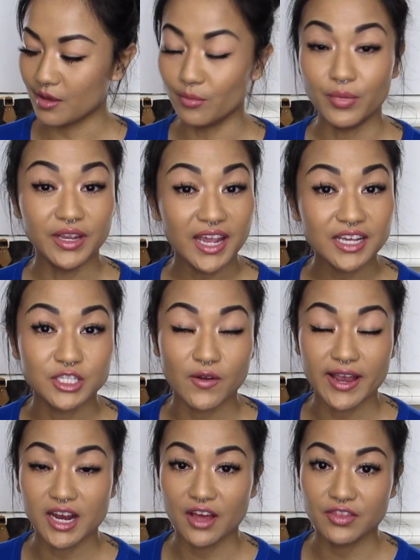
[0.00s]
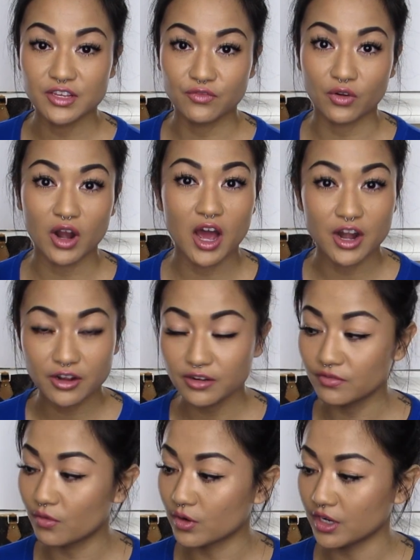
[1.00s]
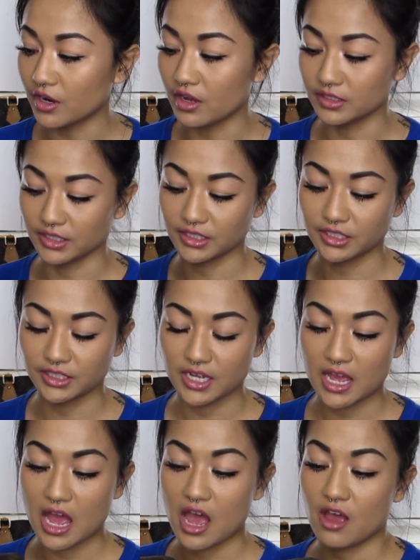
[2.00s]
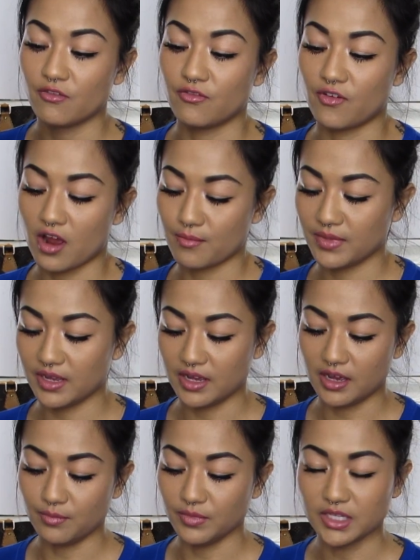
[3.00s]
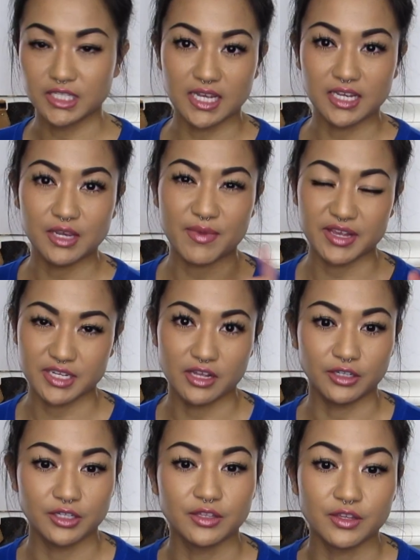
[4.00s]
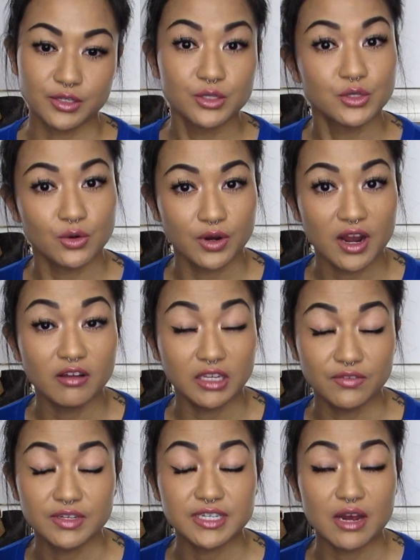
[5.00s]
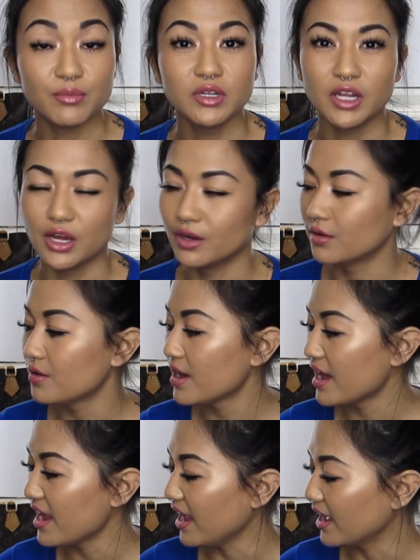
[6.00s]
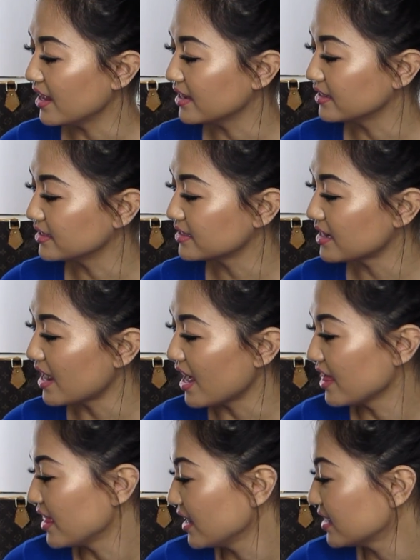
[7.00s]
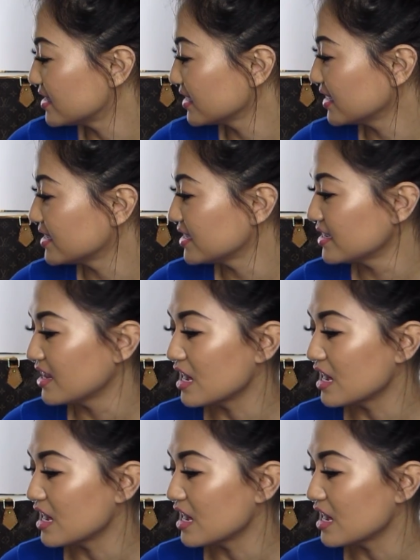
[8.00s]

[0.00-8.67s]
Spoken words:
But yeah, so I got this for $140 from the eBay seller, the store. I'll leave it down below, and I think it's a good deal.